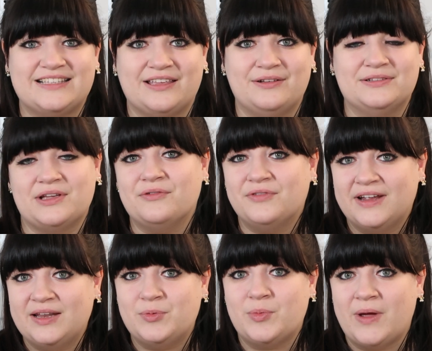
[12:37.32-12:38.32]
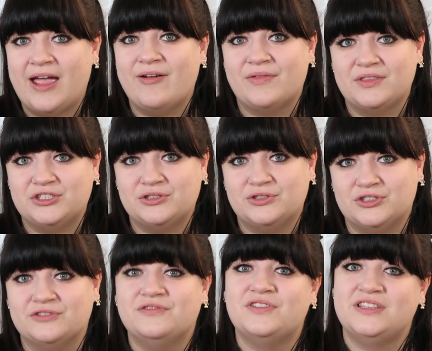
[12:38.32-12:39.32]
skills are really preparing the
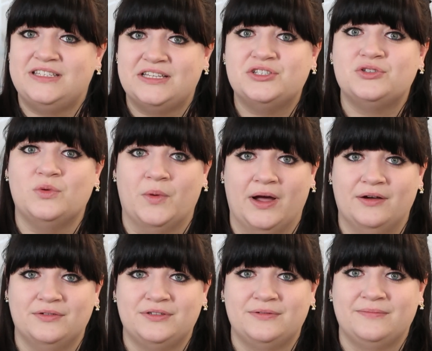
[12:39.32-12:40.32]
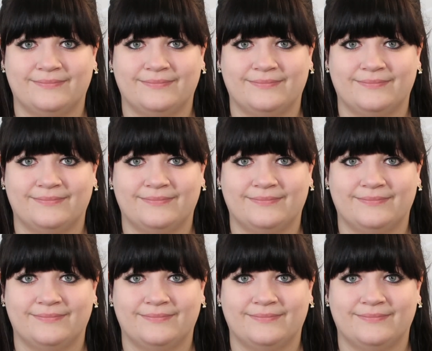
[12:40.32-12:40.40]
children for the digital world.